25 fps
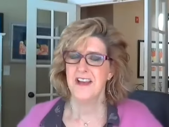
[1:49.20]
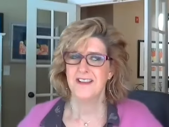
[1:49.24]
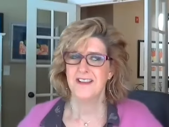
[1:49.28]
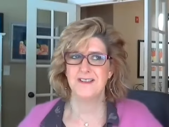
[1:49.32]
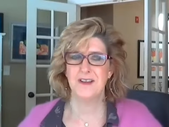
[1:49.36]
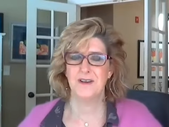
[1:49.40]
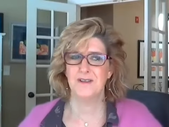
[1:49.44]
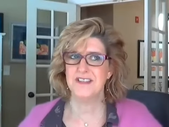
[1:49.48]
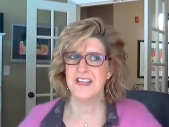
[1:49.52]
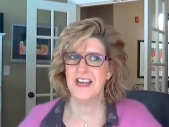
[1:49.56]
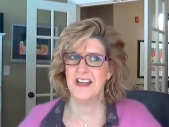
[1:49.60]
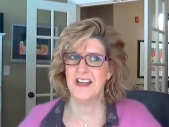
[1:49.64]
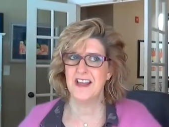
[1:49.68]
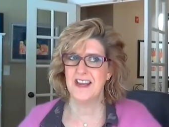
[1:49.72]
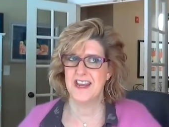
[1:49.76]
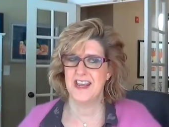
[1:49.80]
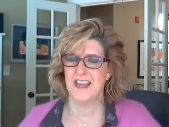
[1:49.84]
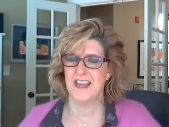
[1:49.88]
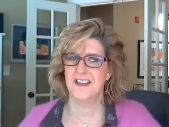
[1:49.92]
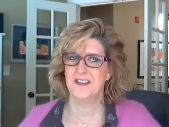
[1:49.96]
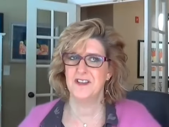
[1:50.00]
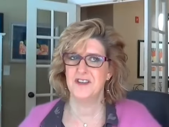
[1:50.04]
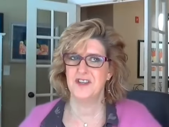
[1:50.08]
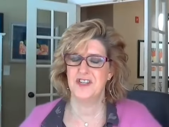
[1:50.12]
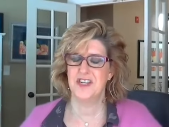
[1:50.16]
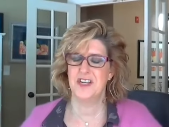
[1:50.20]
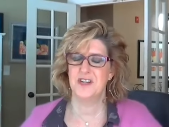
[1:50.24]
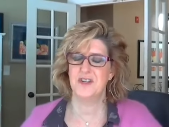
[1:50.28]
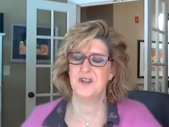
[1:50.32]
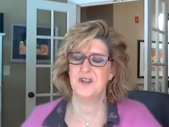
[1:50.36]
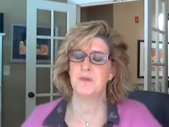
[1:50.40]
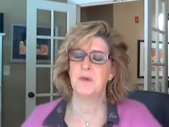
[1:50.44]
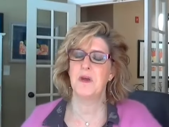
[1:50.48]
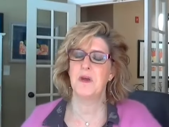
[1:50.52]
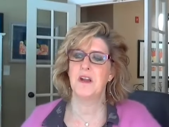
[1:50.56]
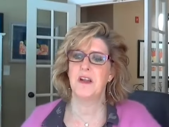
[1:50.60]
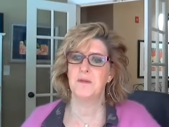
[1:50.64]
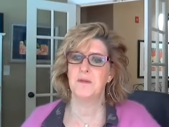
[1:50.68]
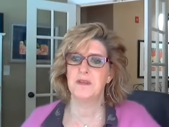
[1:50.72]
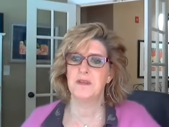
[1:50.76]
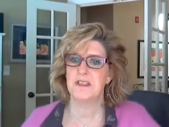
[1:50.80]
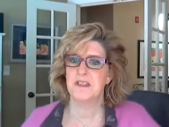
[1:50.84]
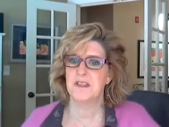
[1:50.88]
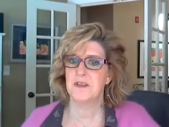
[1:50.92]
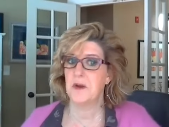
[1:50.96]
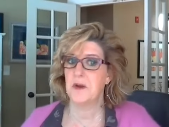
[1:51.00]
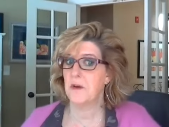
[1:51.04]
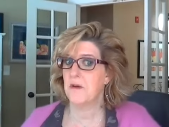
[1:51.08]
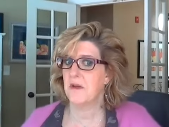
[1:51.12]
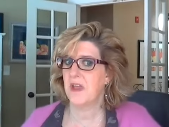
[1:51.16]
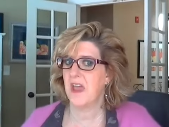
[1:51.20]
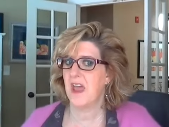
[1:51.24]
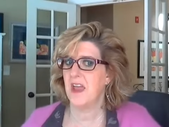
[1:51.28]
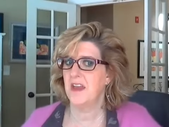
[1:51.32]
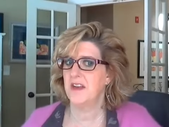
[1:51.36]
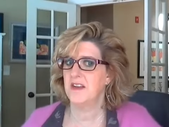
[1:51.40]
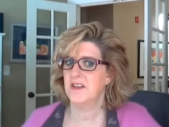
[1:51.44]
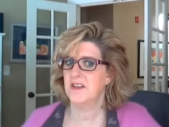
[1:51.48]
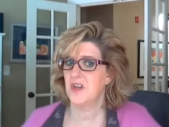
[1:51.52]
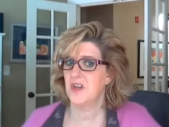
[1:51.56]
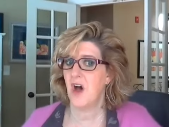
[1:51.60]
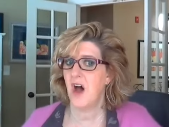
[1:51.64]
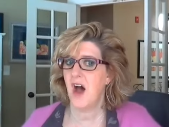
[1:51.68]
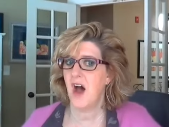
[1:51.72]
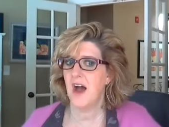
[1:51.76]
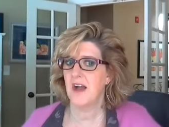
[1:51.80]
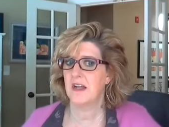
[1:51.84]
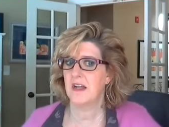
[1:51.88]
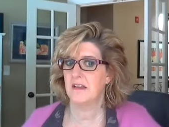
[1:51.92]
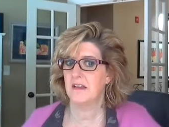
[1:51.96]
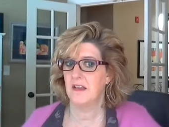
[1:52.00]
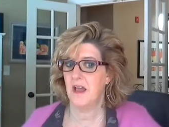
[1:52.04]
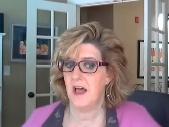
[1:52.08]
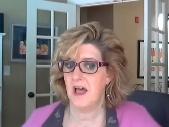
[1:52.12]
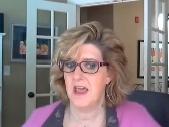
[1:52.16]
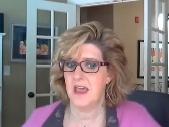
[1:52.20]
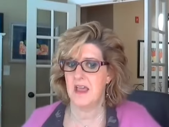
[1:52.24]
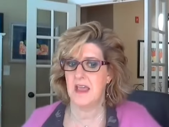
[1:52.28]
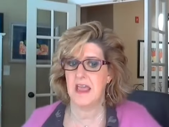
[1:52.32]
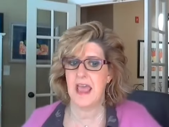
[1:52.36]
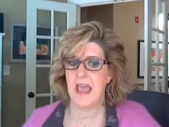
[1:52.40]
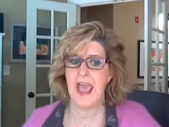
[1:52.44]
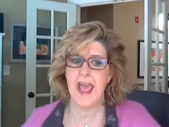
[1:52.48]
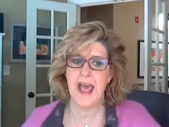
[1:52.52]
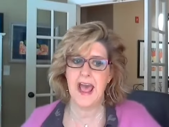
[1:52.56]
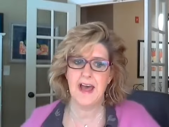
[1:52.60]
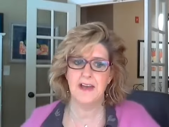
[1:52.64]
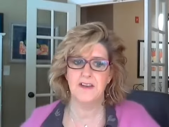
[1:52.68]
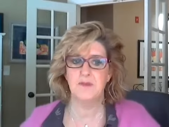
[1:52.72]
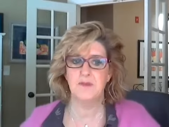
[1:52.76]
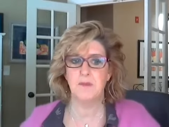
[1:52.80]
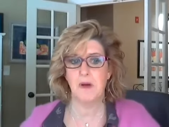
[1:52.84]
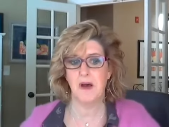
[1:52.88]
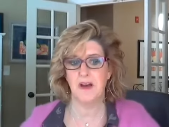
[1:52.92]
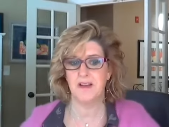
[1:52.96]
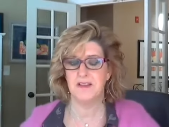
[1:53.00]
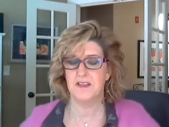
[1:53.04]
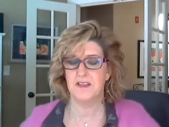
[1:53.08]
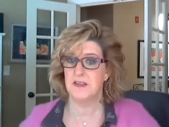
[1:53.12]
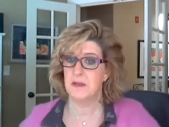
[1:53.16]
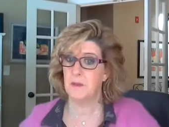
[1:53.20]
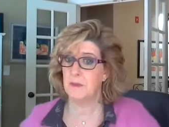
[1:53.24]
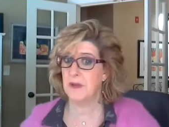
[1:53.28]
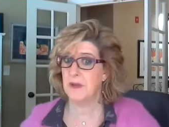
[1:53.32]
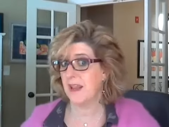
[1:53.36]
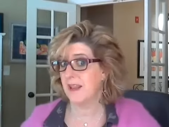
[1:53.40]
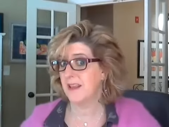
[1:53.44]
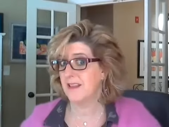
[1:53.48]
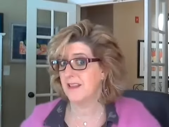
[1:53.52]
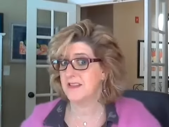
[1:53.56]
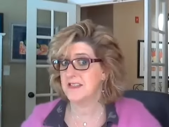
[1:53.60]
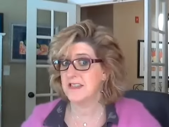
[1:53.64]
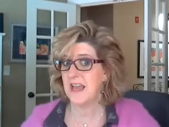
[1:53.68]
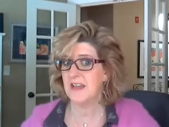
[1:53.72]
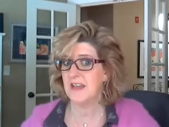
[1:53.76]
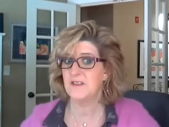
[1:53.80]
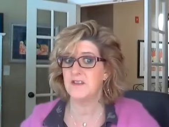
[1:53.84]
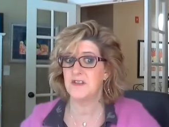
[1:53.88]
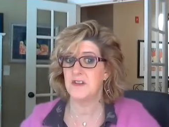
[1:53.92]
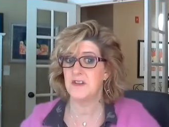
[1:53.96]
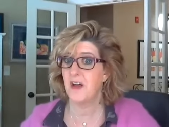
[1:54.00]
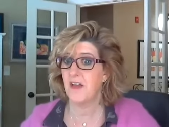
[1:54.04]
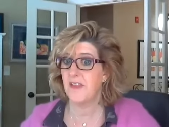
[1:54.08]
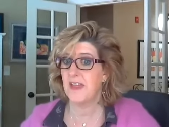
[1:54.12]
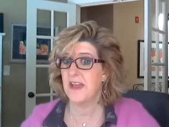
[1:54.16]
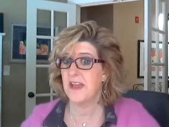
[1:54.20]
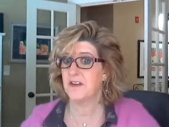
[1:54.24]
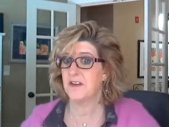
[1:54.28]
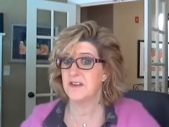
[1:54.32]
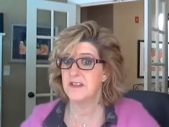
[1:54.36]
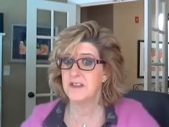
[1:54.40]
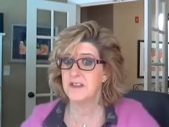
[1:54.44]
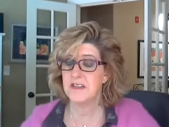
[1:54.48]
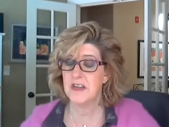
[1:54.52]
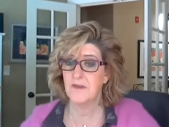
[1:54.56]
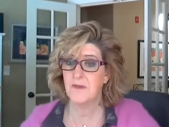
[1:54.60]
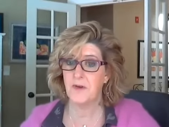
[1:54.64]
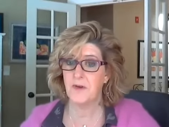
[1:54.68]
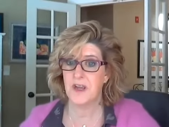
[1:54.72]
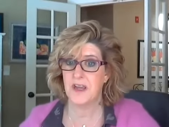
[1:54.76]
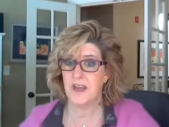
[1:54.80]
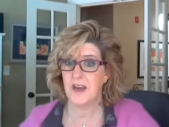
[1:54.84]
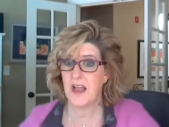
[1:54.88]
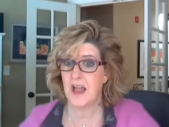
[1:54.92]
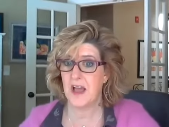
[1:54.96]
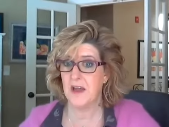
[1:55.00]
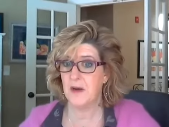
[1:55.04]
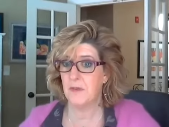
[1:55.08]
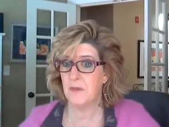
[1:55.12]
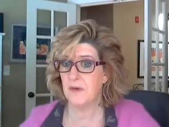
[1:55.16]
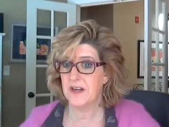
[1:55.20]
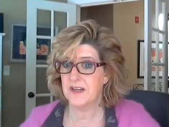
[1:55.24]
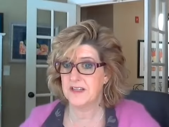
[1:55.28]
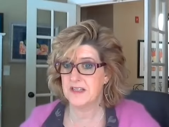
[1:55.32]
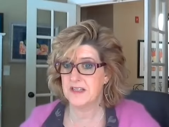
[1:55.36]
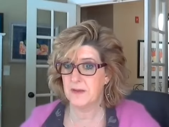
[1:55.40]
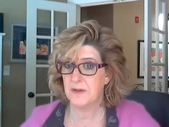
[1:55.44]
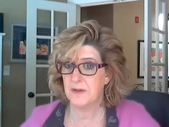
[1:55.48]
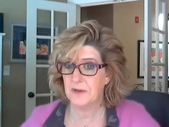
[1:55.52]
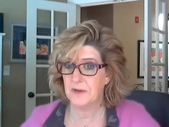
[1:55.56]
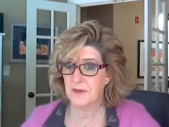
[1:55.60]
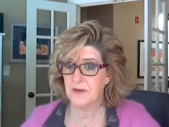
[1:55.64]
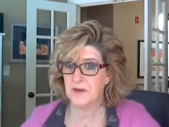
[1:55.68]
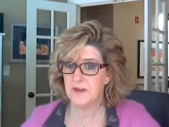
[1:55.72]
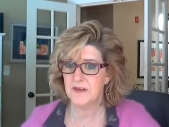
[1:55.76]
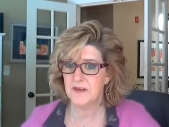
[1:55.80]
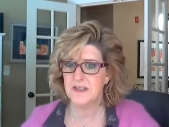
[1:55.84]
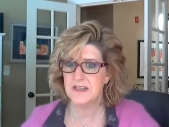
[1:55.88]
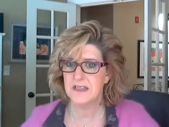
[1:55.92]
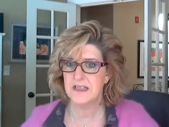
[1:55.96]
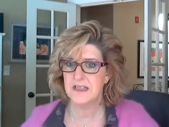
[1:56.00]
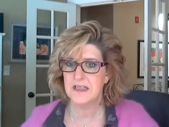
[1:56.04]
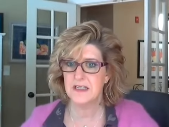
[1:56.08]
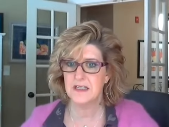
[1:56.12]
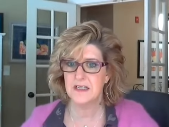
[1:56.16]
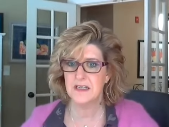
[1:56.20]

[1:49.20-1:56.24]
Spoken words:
Don't tell any English teachers, but is it okay to talk like and buts in the beginning of the sentence and all that good stuff? We can kind of break some of the rules.